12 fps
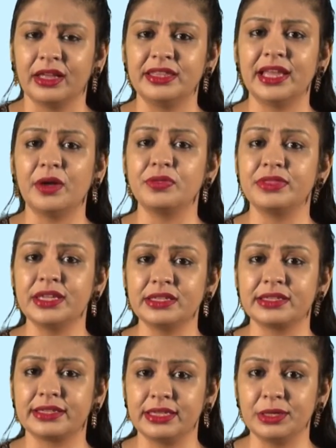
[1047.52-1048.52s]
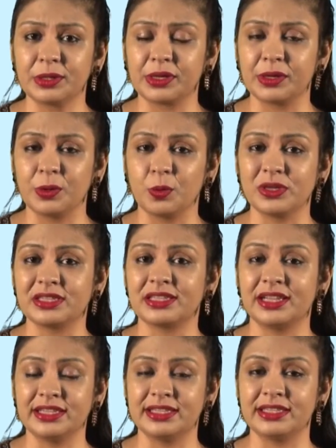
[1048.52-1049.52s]
Now this look was
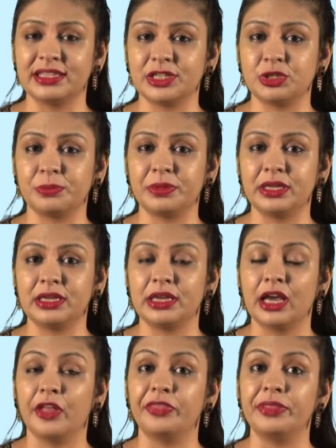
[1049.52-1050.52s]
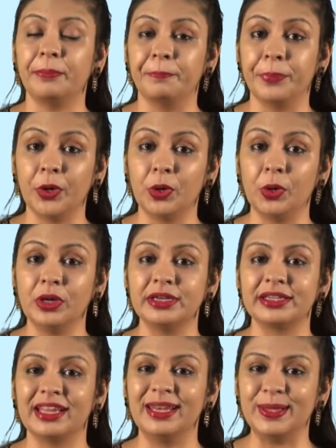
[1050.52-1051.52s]
considered to be the bold
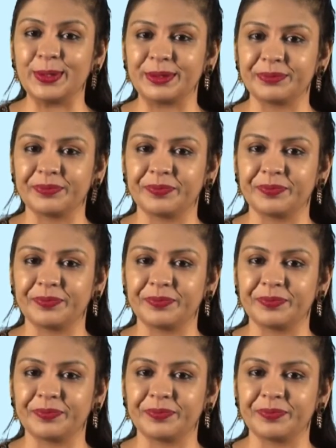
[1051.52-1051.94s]
look.